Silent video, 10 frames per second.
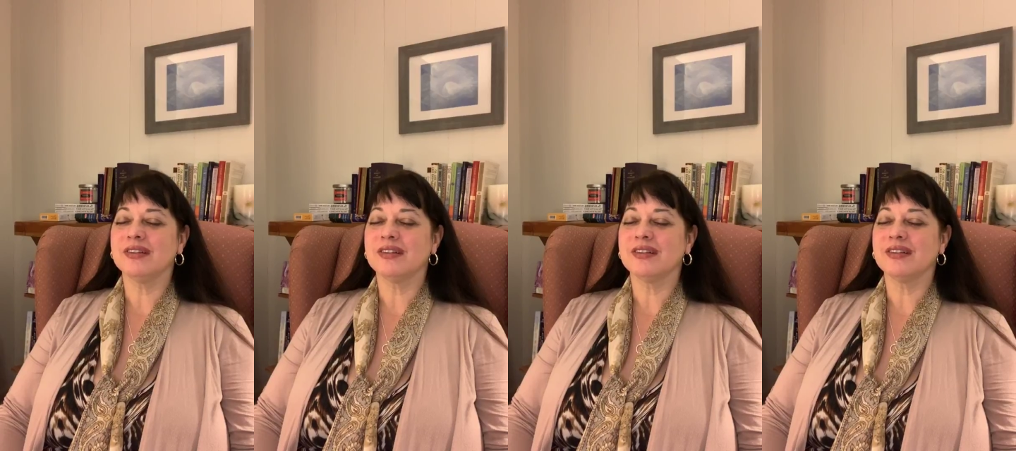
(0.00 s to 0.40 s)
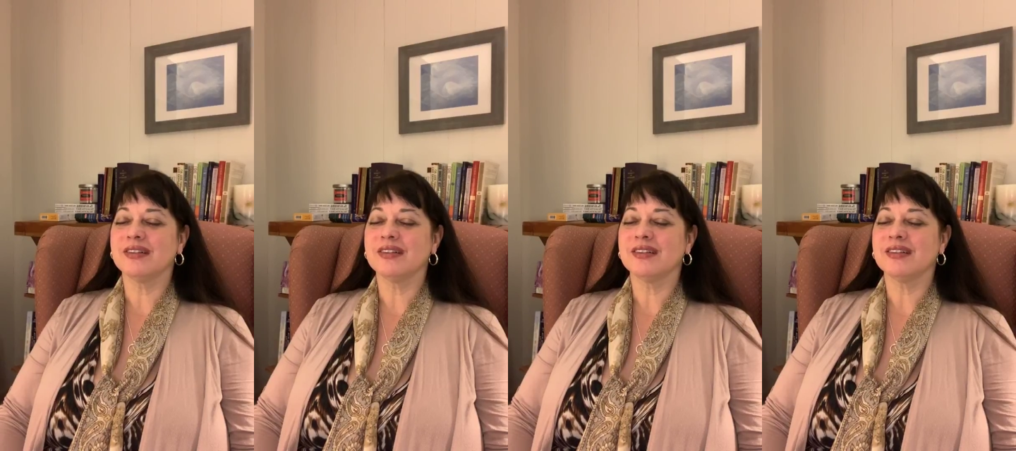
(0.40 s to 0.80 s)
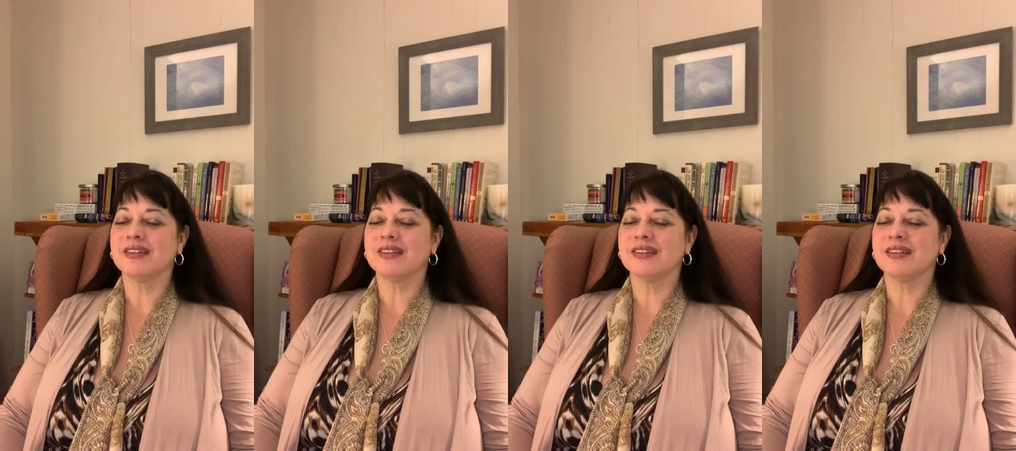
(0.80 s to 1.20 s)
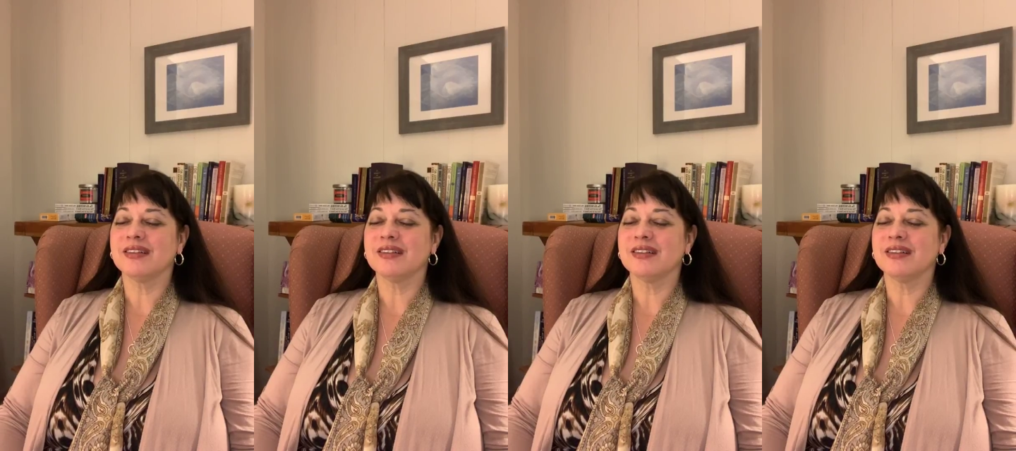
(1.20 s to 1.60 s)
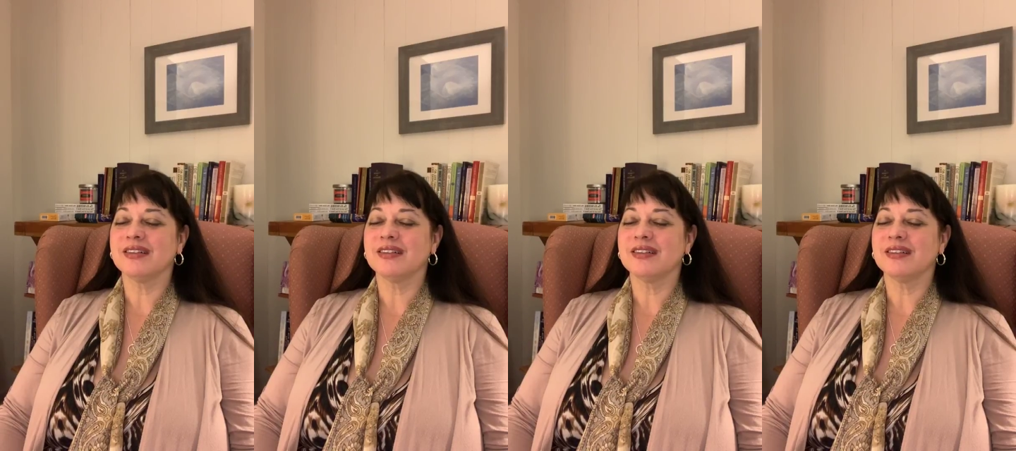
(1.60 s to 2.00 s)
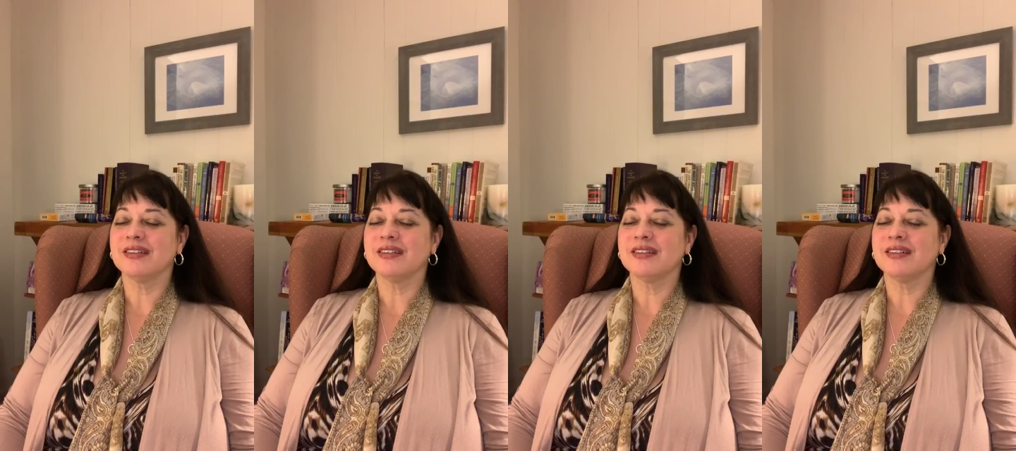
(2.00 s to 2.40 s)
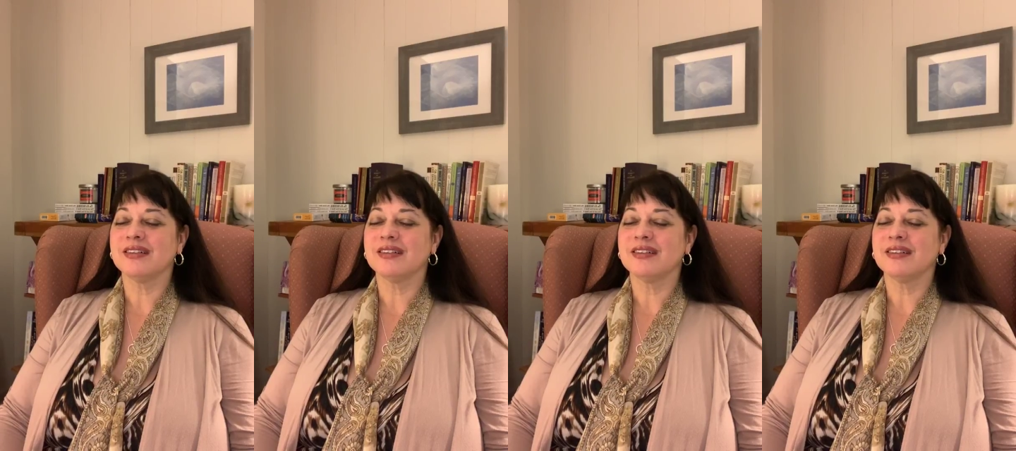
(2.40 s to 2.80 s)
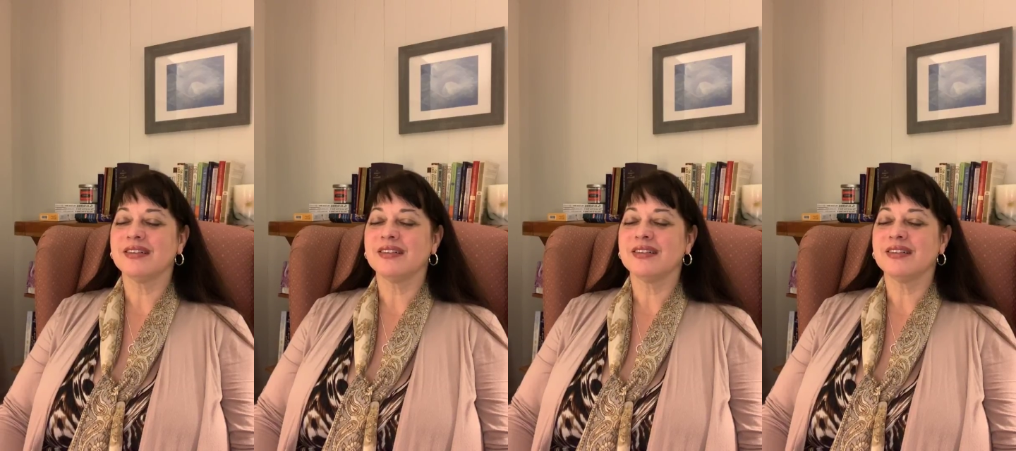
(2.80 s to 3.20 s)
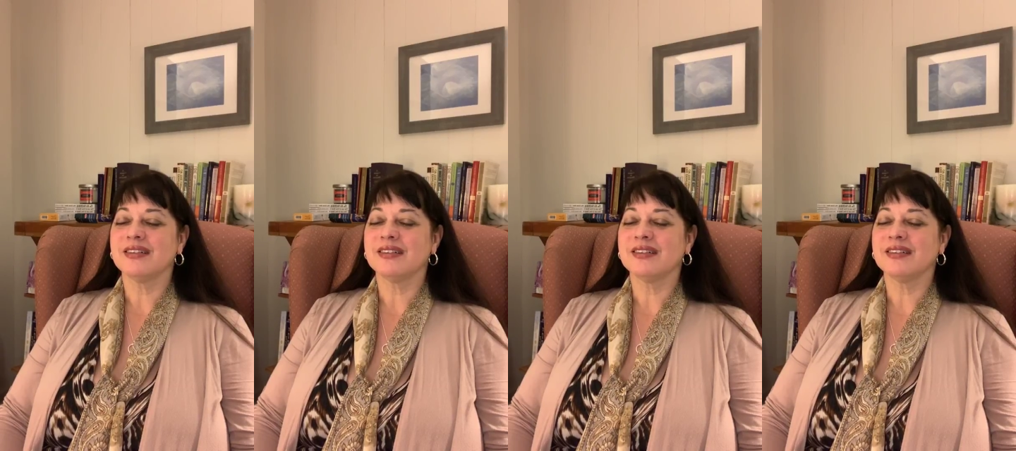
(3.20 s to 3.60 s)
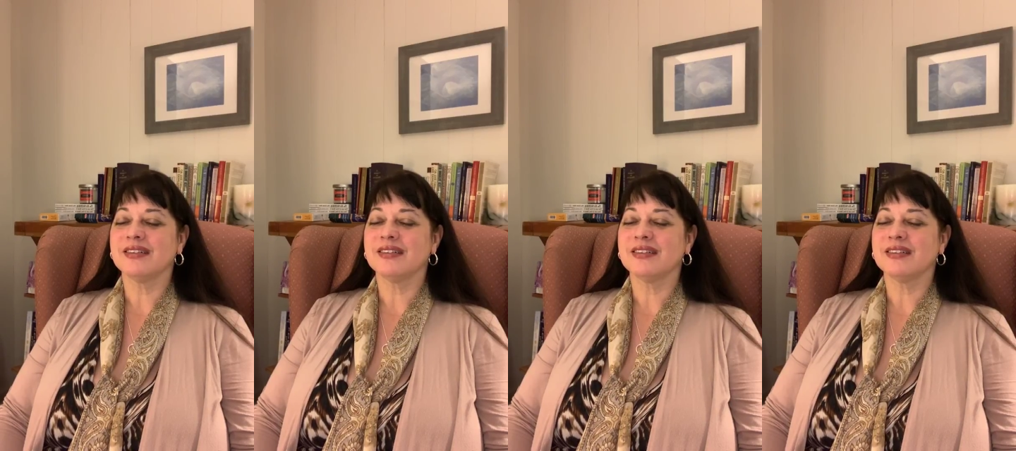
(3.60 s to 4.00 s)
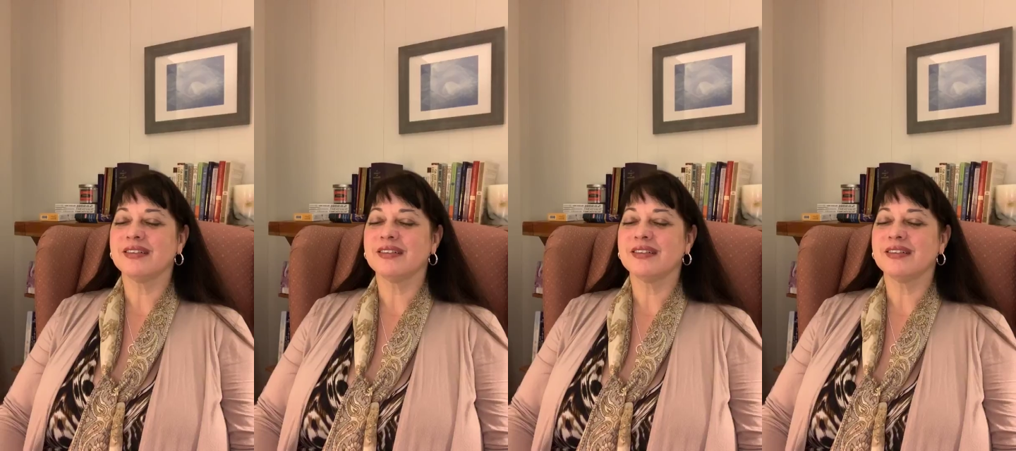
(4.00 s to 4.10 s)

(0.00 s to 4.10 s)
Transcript: Nobody speaks.